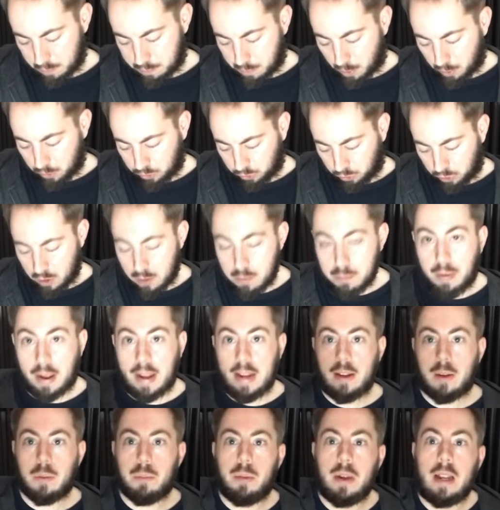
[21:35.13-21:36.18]
Boston
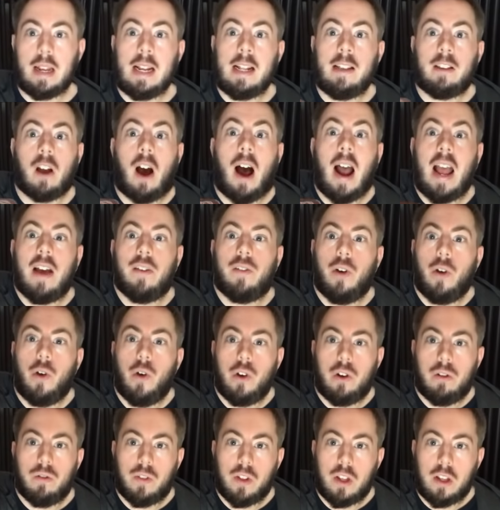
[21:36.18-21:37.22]
baked beans. I have
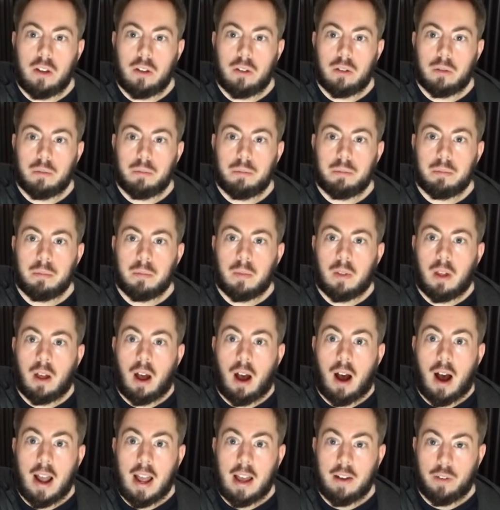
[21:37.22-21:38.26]
heard of these.
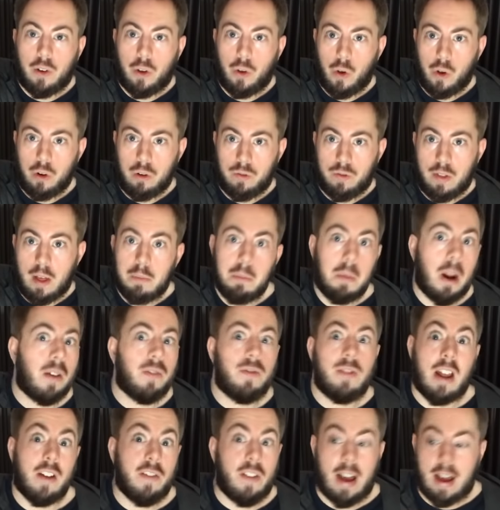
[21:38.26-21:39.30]
I have heard of them, but
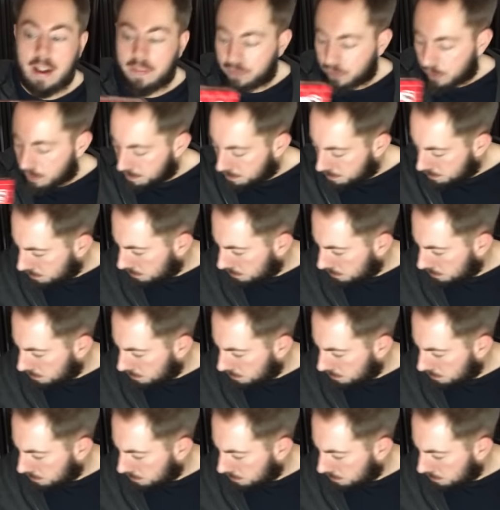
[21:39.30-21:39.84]
I've never had them.